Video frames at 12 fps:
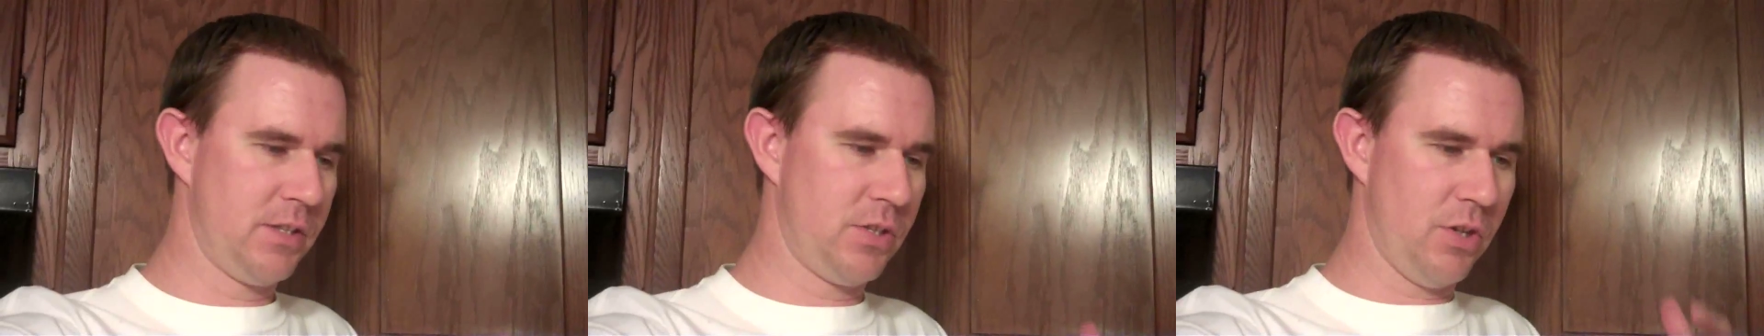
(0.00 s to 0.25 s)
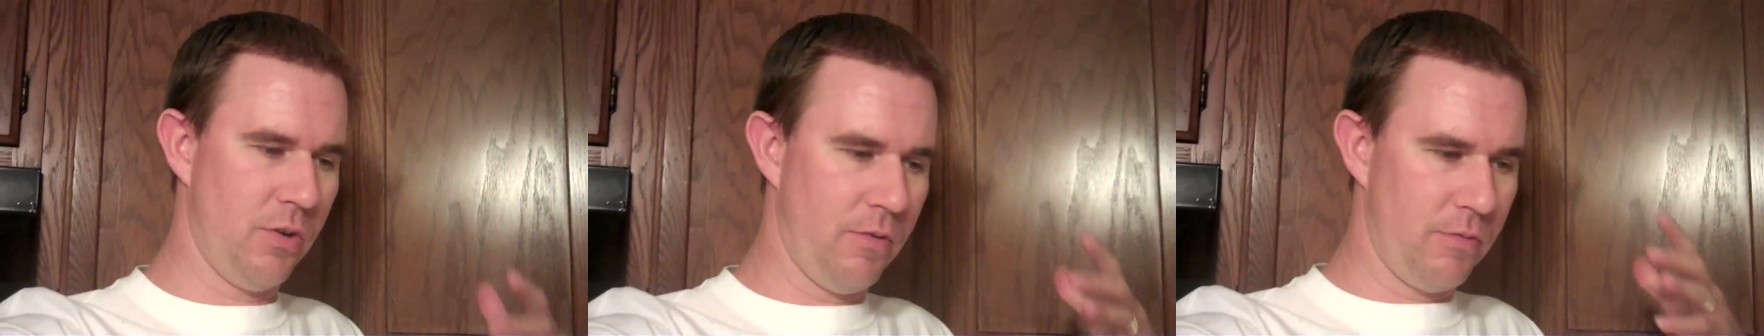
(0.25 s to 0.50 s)
And
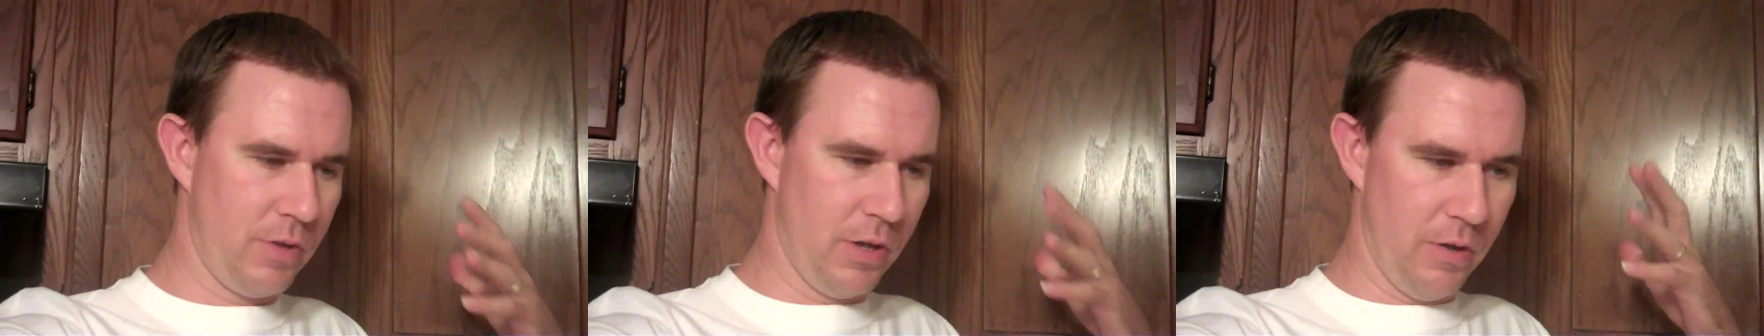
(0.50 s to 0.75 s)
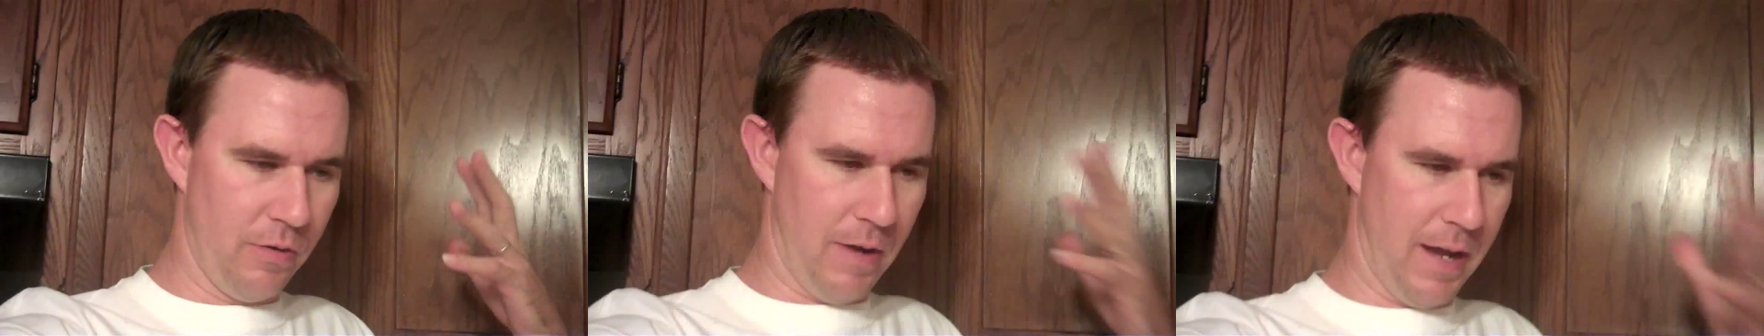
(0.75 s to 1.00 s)
so,
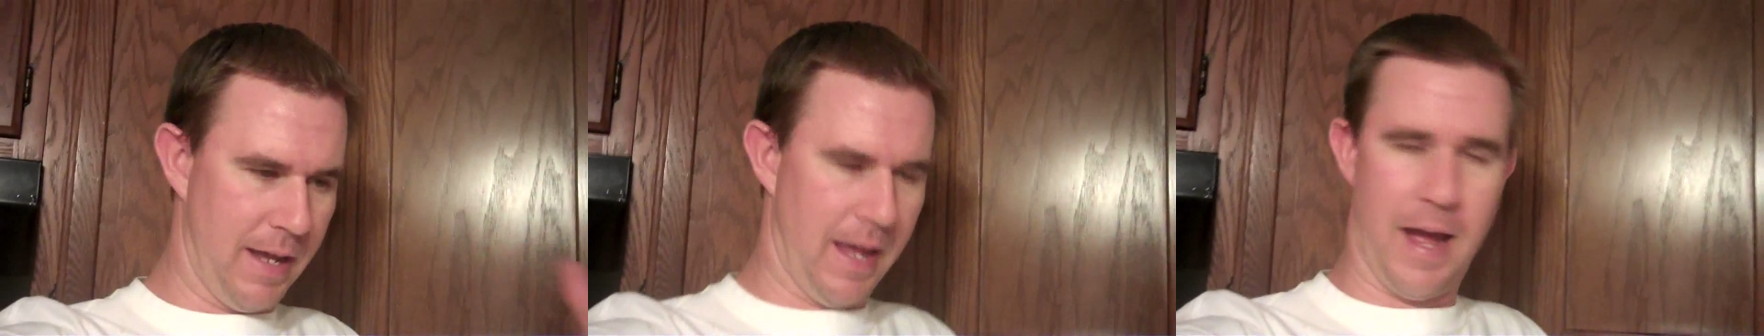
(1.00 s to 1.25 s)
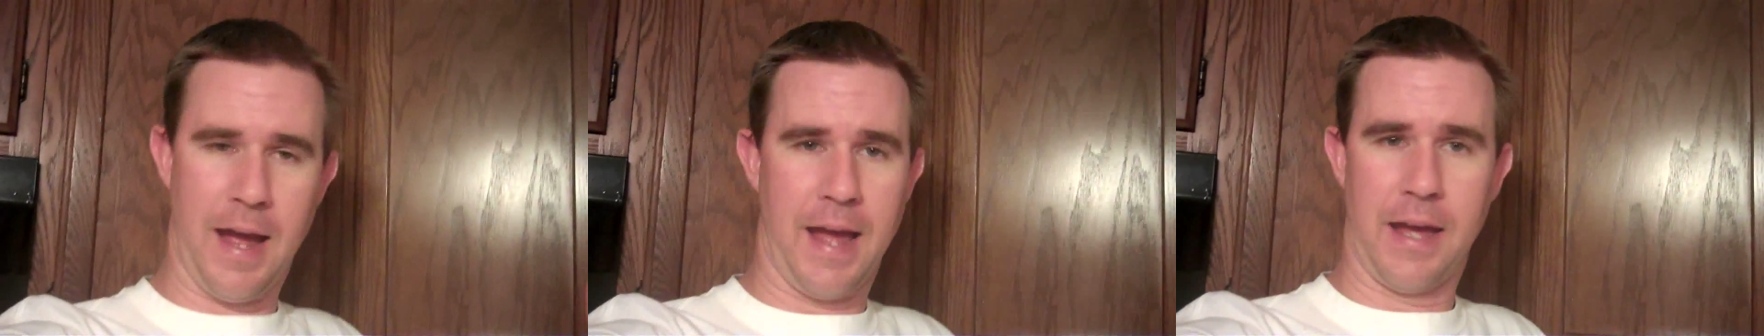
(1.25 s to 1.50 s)
you know,
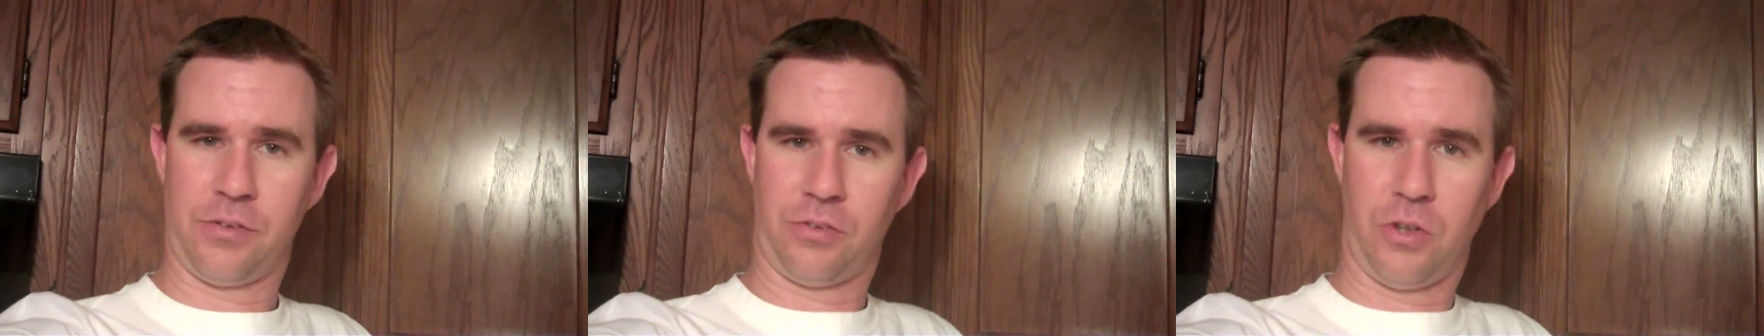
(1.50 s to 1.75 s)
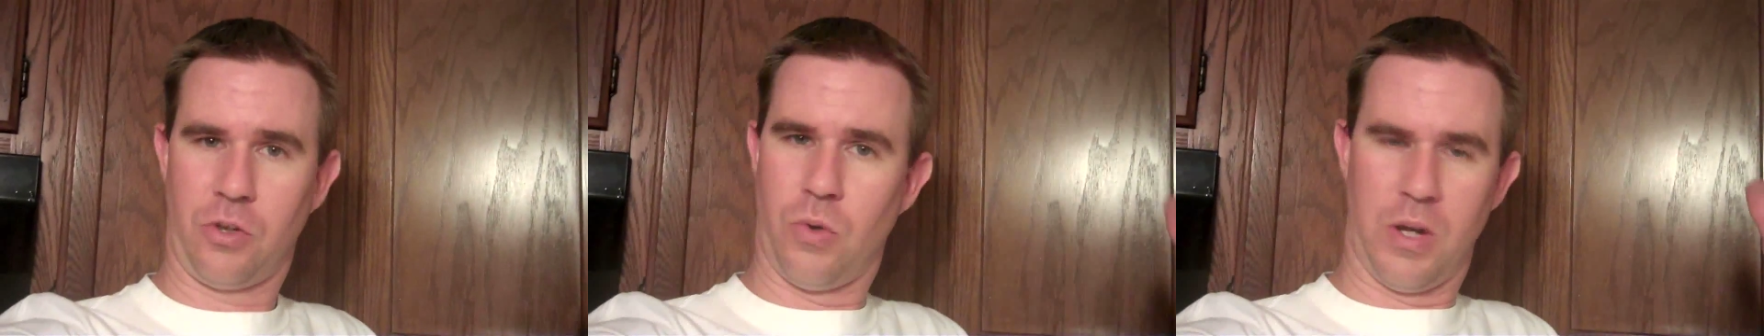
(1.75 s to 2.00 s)
I, I
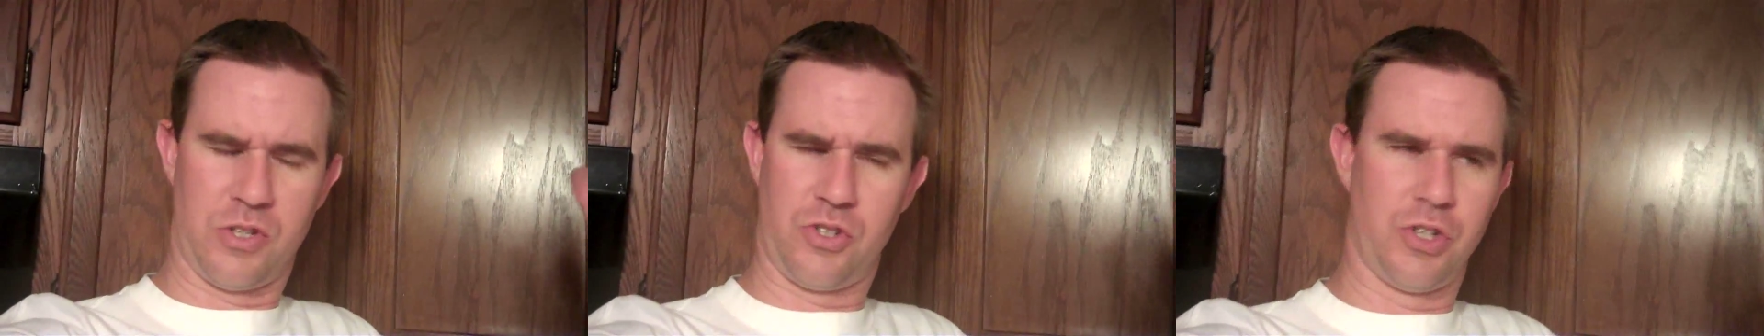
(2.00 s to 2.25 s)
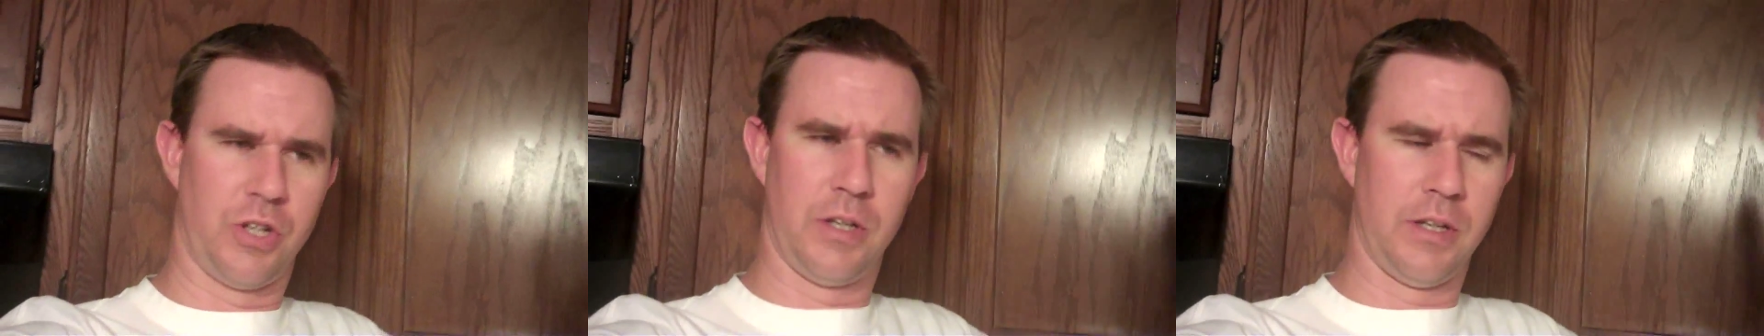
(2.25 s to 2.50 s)
ask a
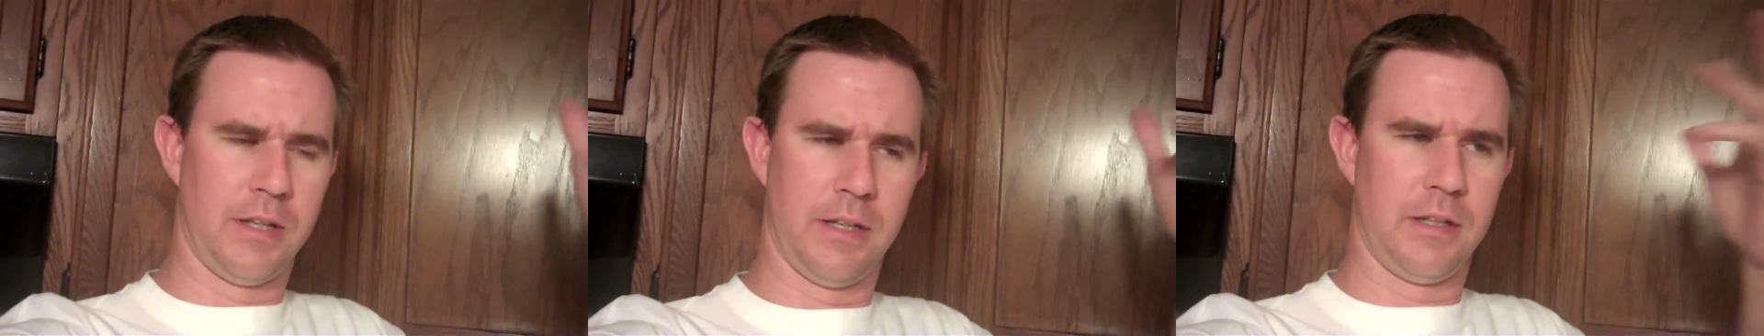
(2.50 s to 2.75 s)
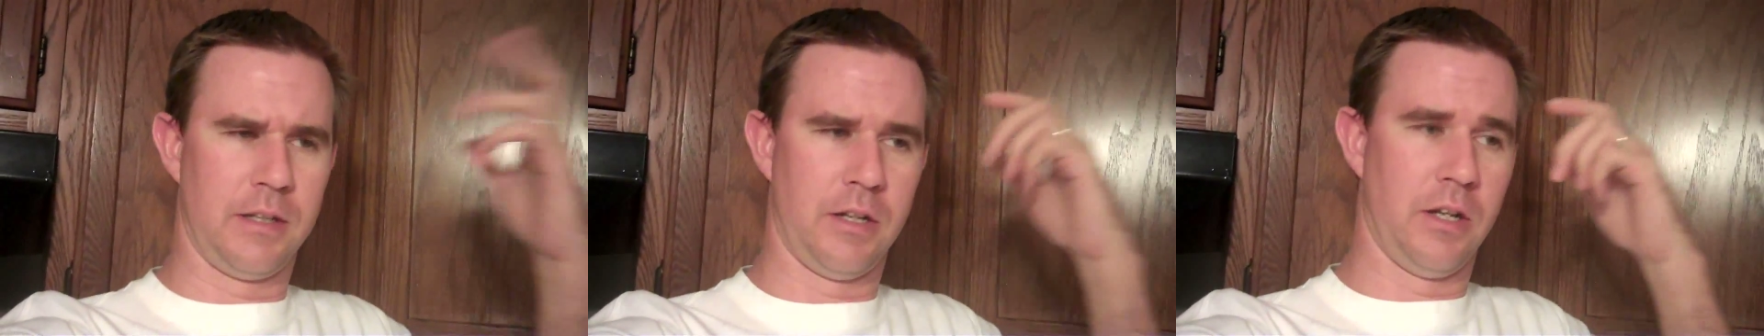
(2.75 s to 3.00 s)
question
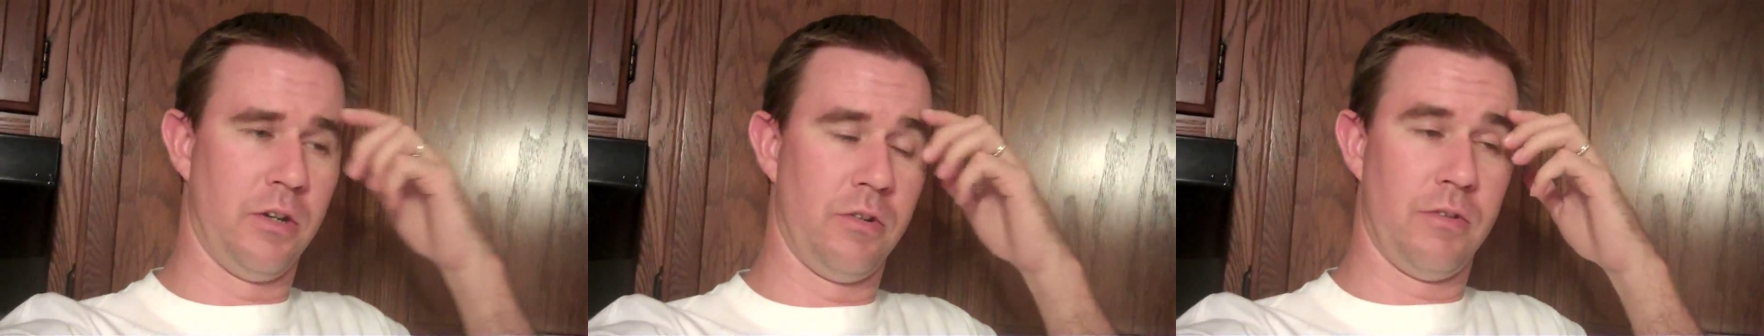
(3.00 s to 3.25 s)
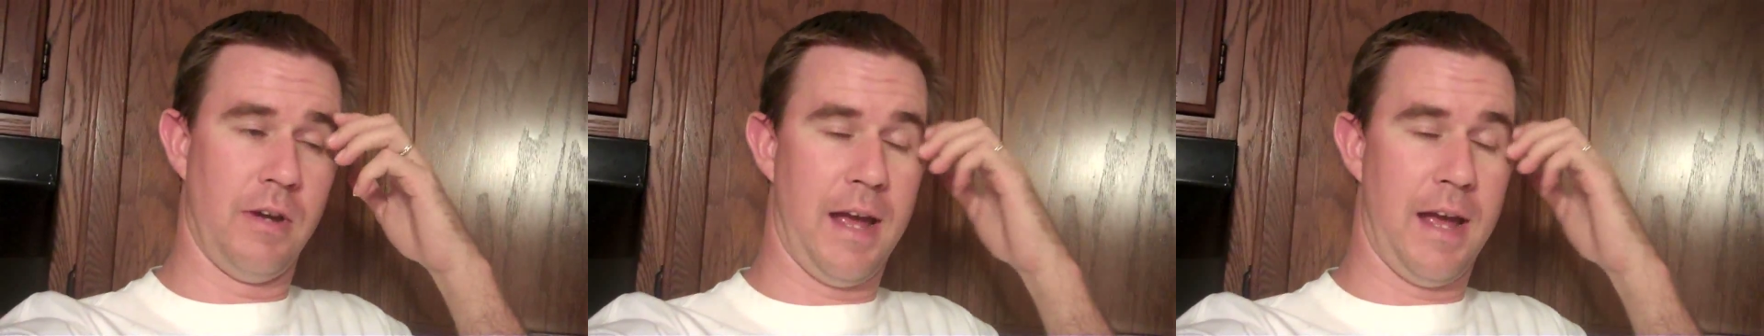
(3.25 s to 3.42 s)
and you know,